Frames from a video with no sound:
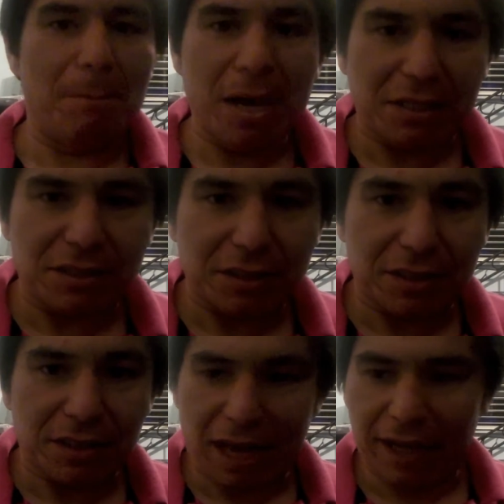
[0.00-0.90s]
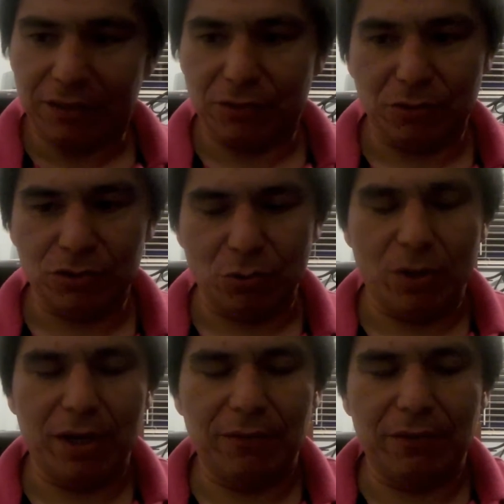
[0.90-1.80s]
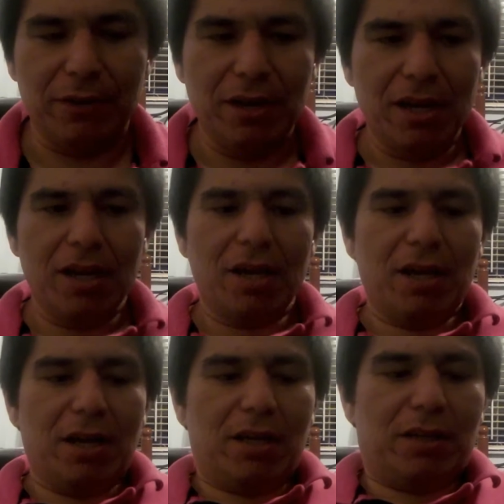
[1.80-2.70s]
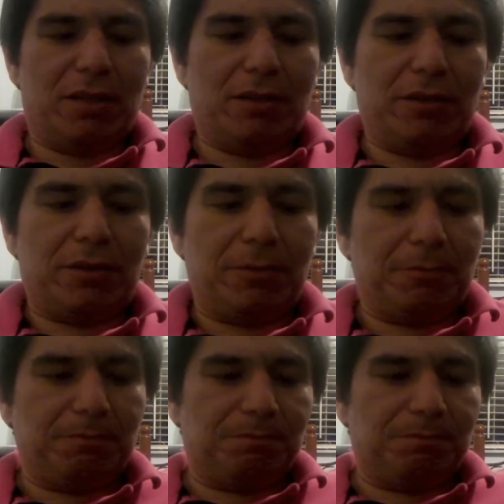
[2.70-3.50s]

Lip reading: Mexican actors or whatever, you know,